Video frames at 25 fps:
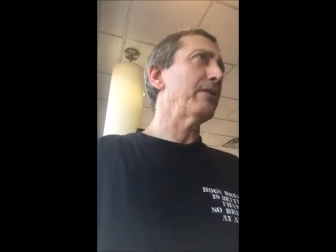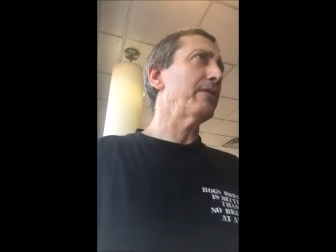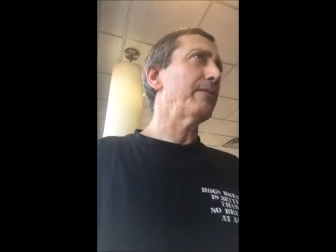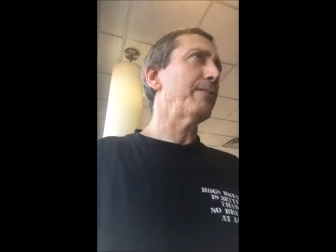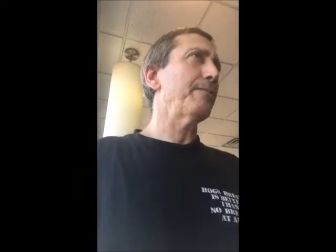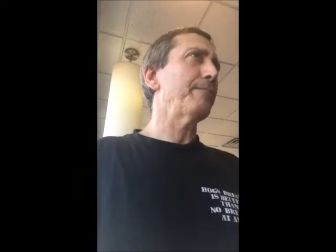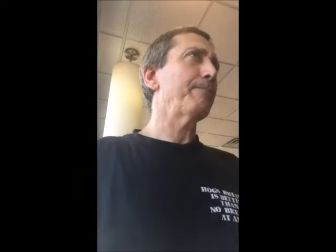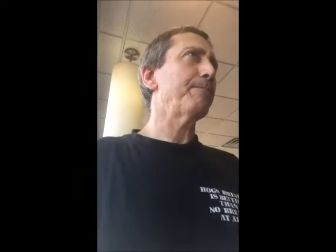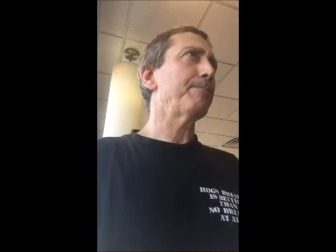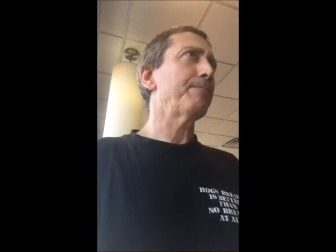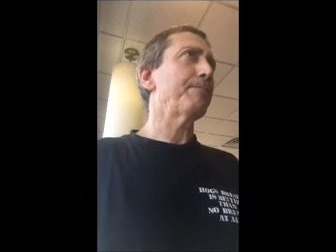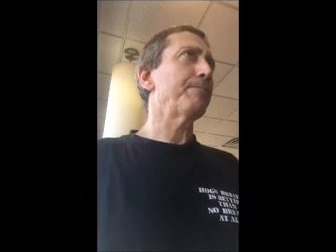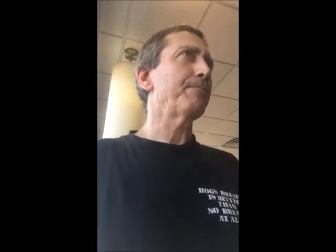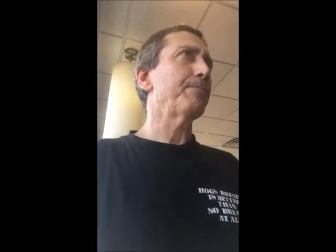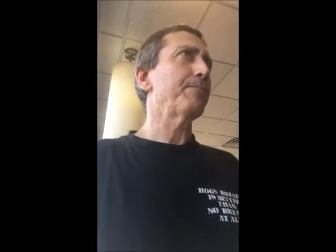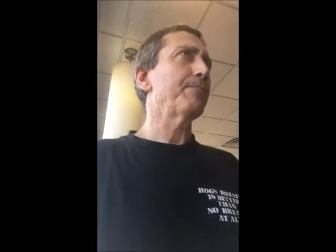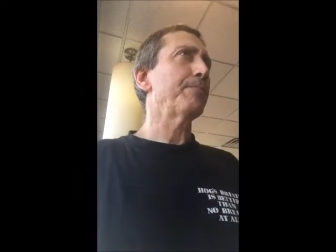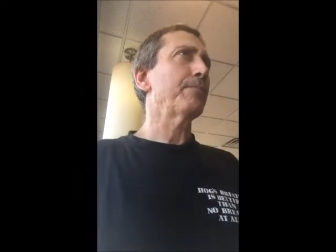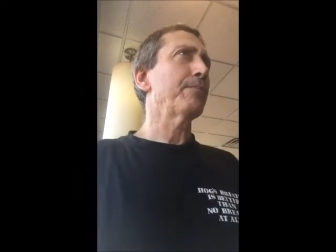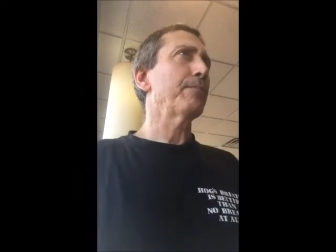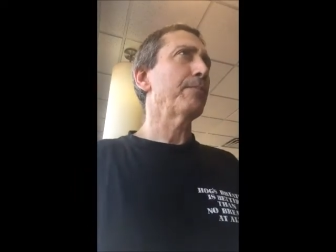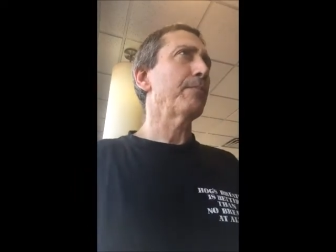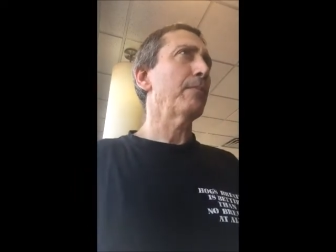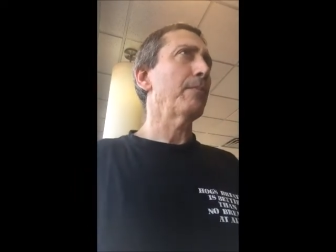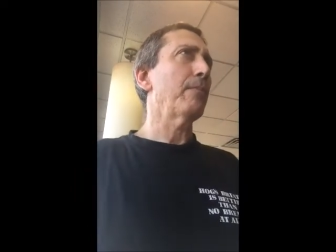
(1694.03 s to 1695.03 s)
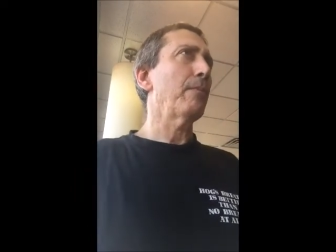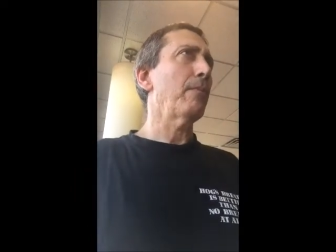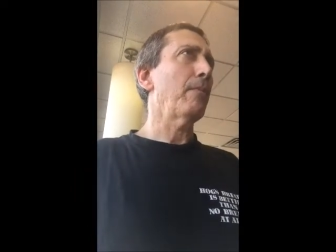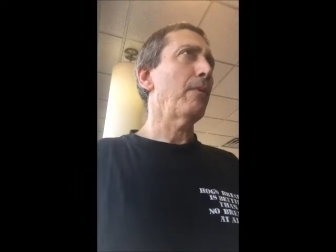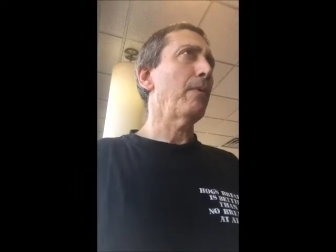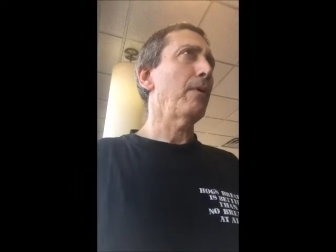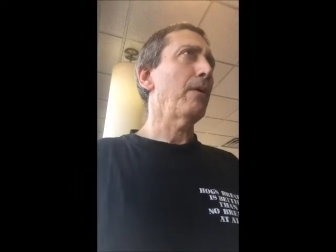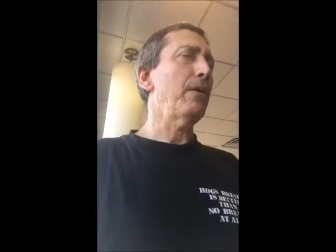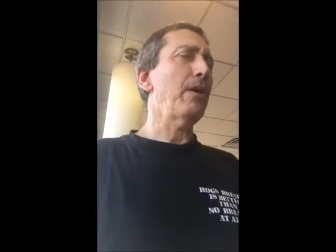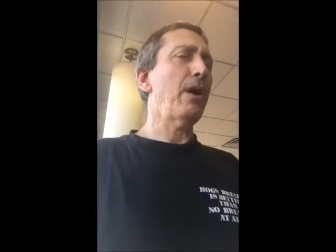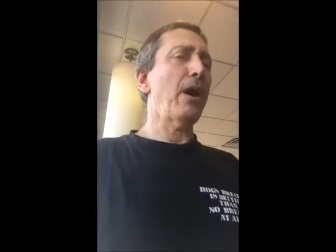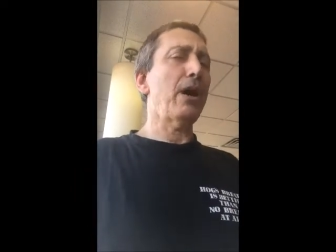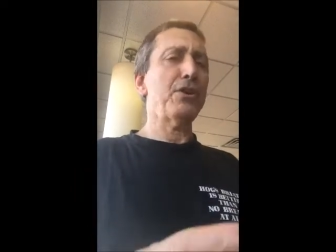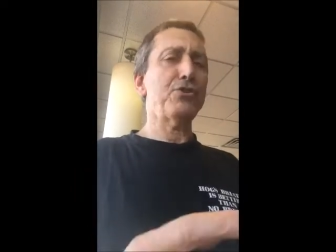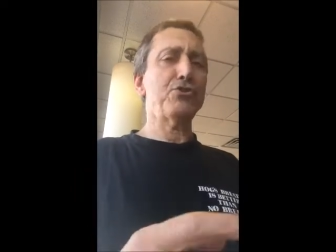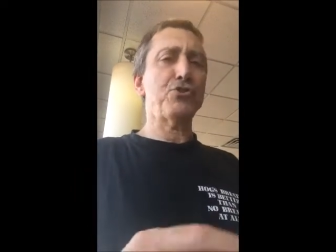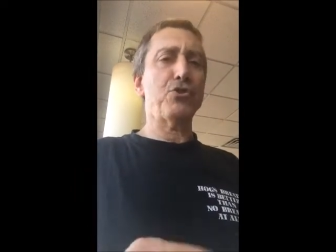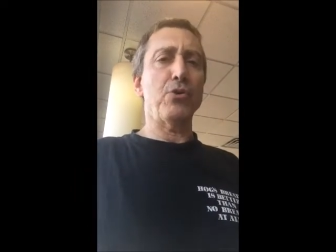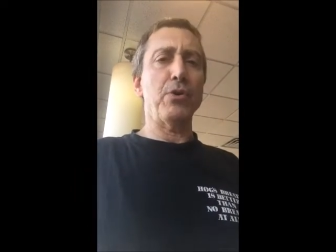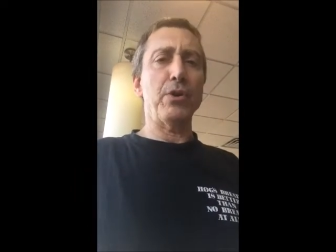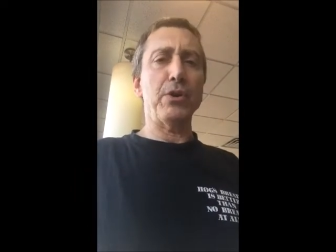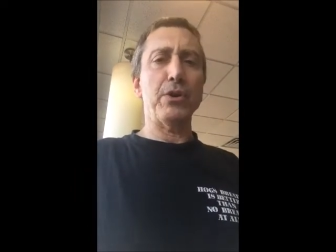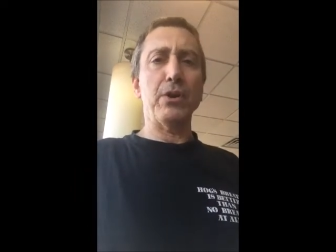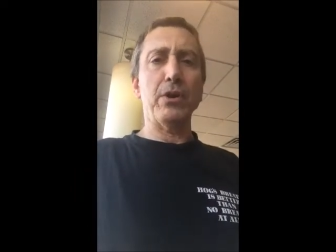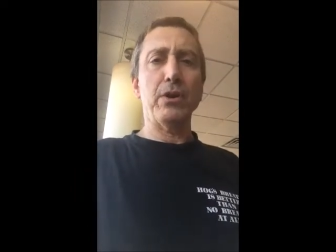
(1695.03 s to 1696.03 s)
I'm gonna have a secret. I'll be right. No, back. I'll
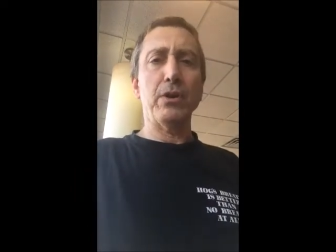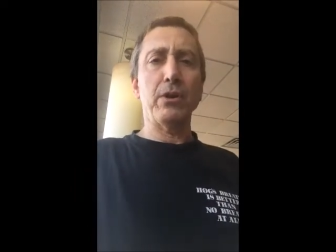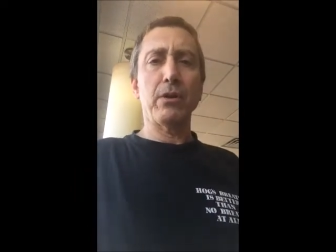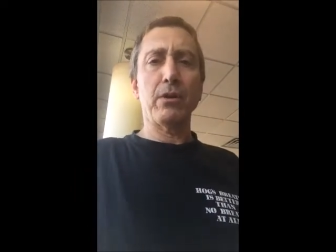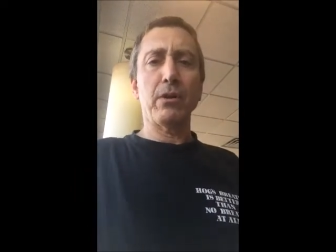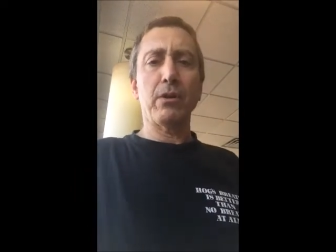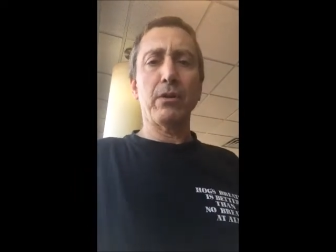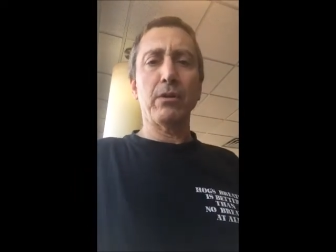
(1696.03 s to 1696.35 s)
join you.